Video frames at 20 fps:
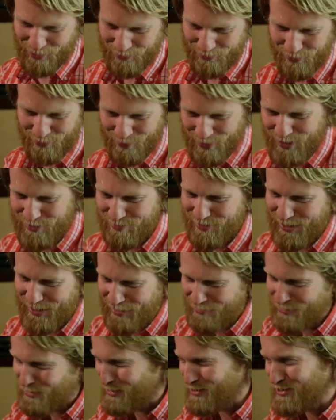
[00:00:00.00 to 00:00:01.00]
Sorry, for me it's
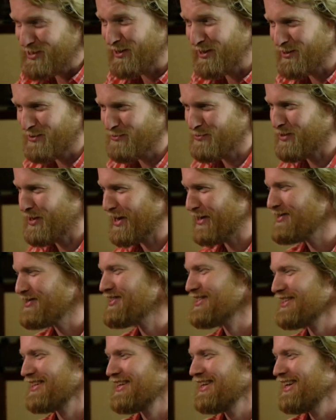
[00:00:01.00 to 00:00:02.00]
really difficult still to
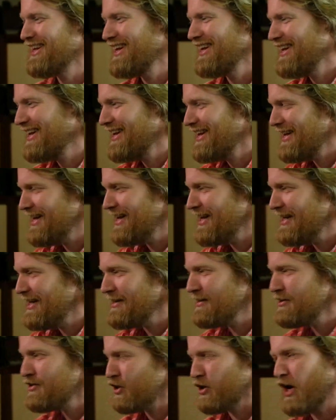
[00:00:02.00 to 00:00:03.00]
pronounce.
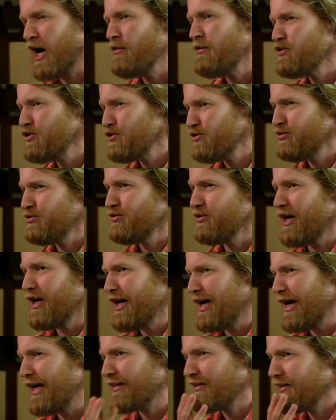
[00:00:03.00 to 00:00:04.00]
So how would you
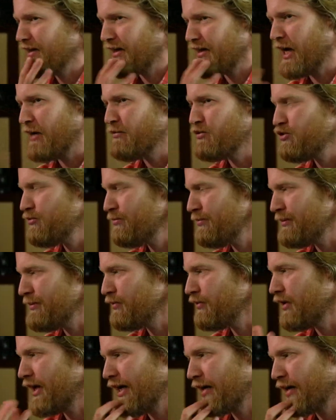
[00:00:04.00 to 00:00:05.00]
act? Like, how would you
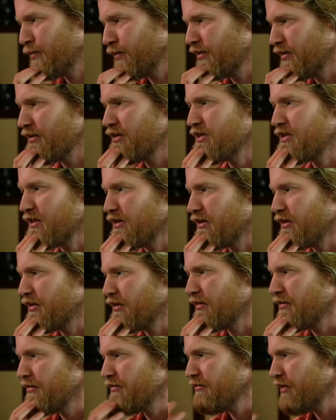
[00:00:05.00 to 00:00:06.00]
people act with this
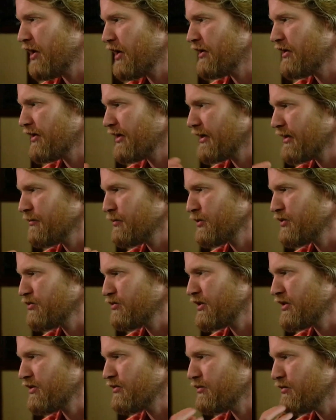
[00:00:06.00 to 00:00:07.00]
fire? Like, what
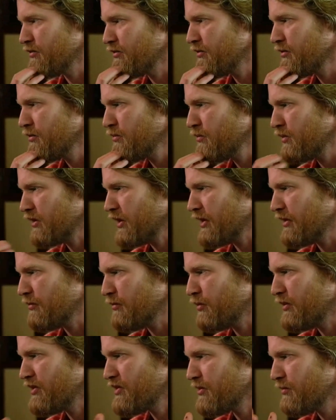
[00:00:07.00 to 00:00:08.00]
kind
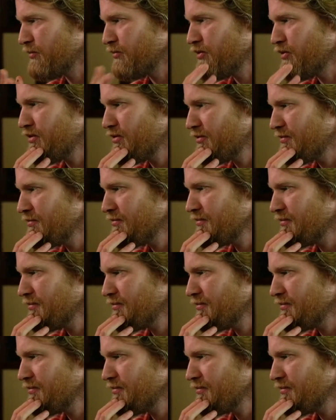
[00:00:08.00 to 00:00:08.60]
of wisdom